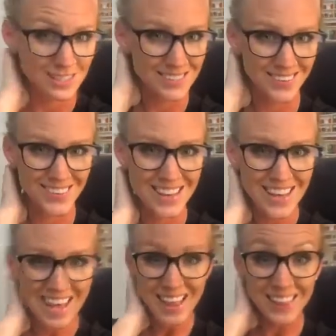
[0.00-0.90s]
So
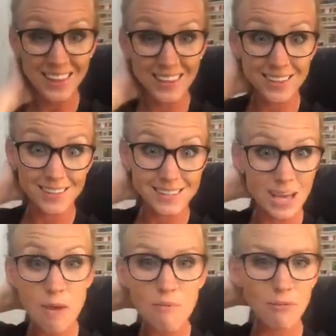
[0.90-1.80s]
little
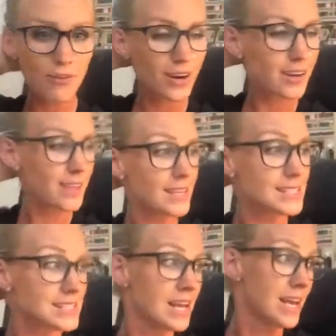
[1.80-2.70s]
tip for
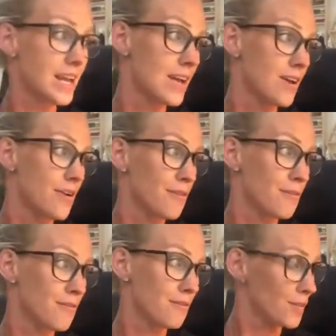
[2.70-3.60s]
this
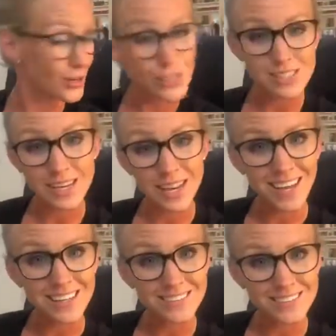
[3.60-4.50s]
Thursday
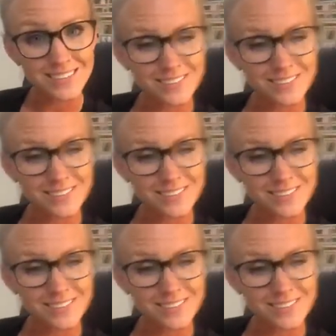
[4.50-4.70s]
night.